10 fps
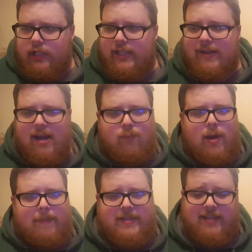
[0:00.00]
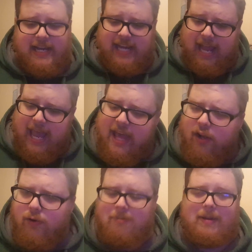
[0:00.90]
You got weapons like
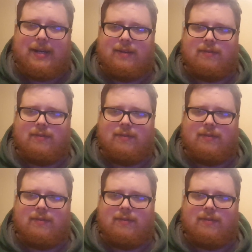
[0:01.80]
Edelman.